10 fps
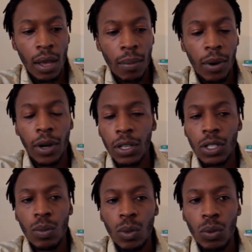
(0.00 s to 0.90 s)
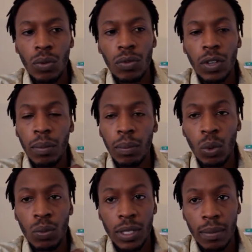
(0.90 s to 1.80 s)
markets move in
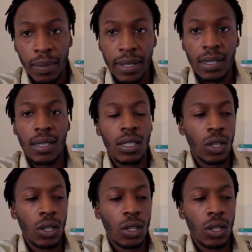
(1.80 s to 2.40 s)
booms and busts.